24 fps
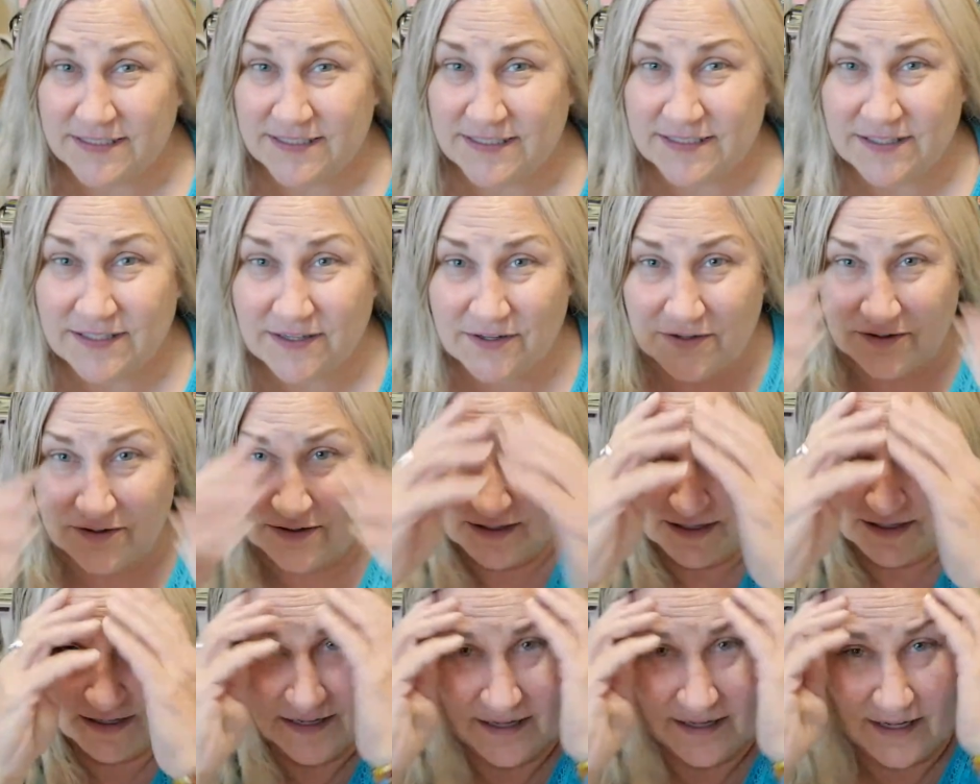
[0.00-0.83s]
So,
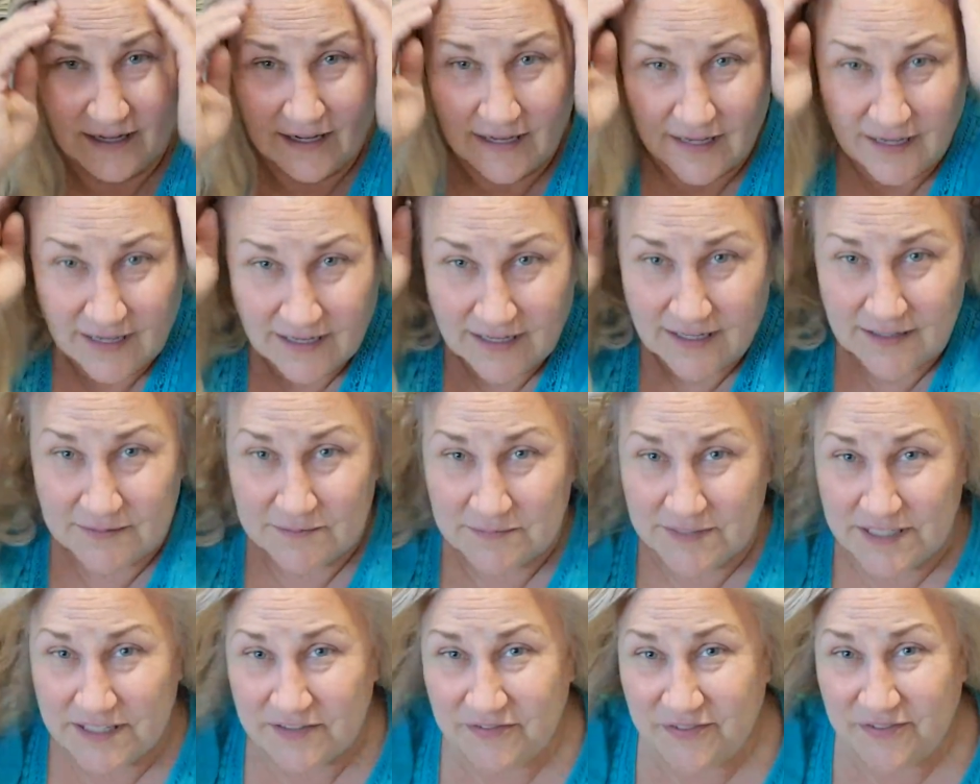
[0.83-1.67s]
um,
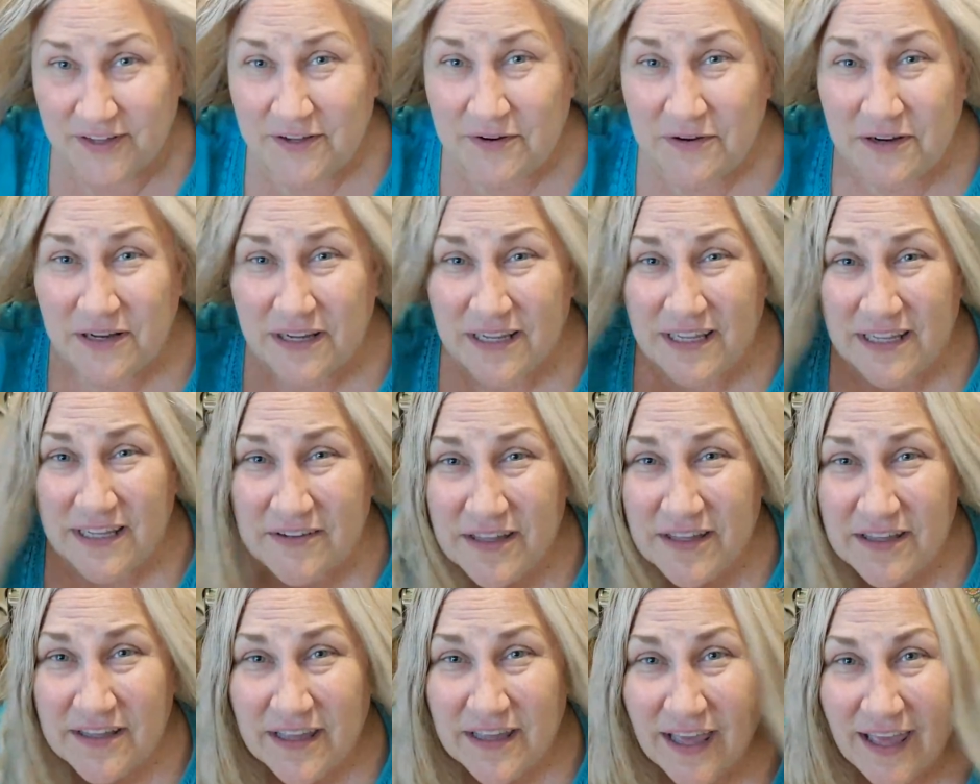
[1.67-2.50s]
if it, it,
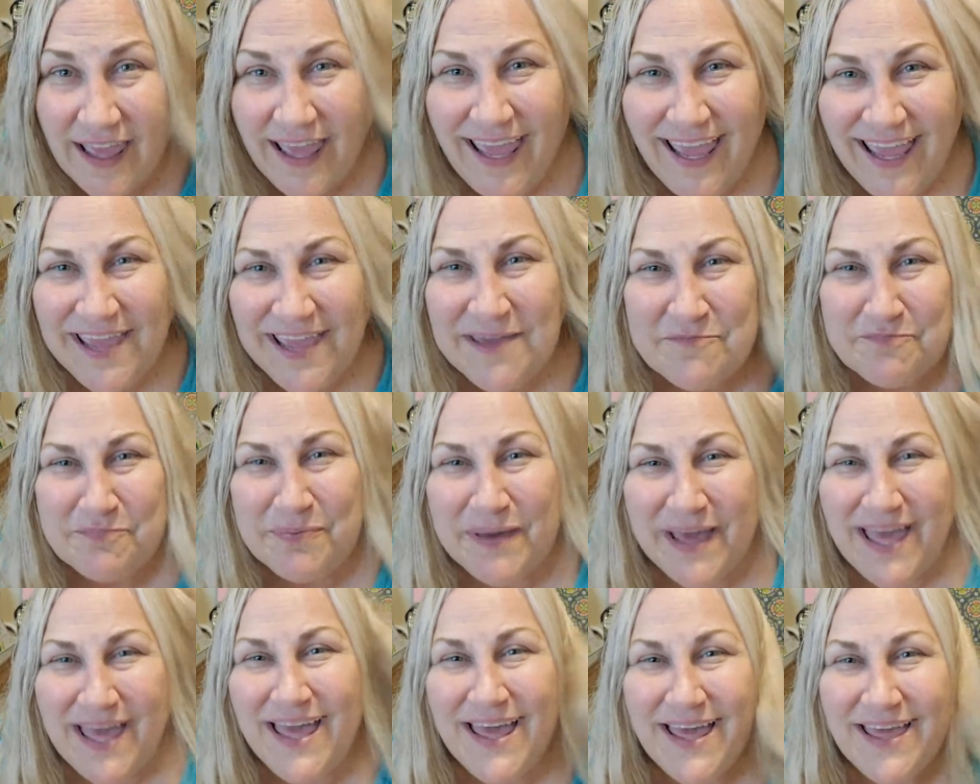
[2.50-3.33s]
it, hey,
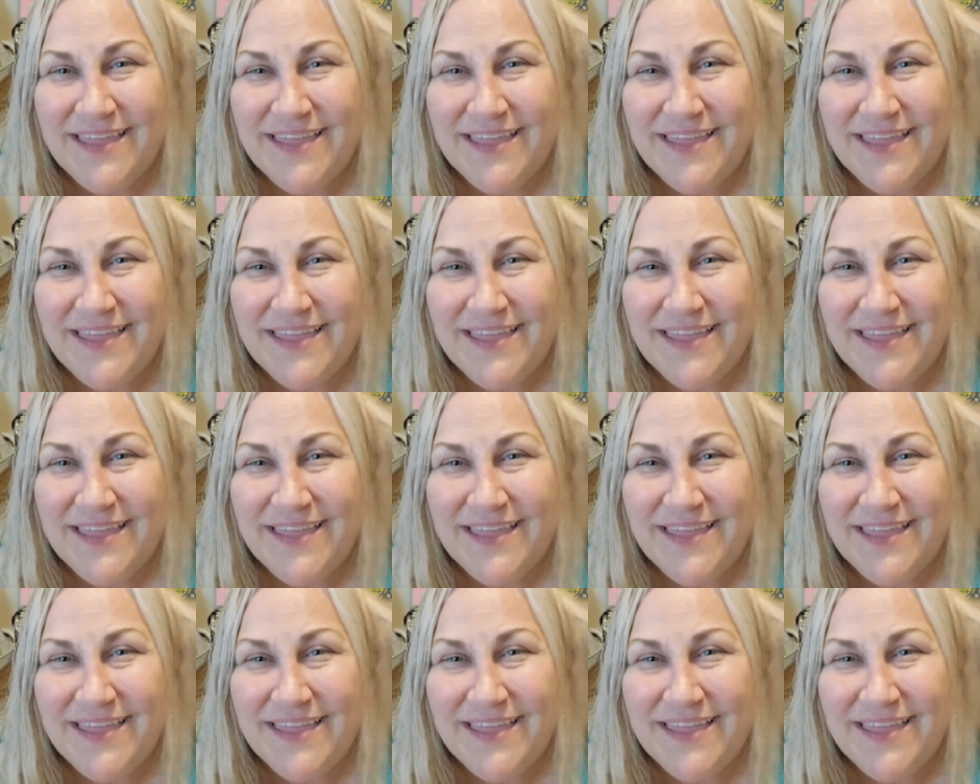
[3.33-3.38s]
Beth.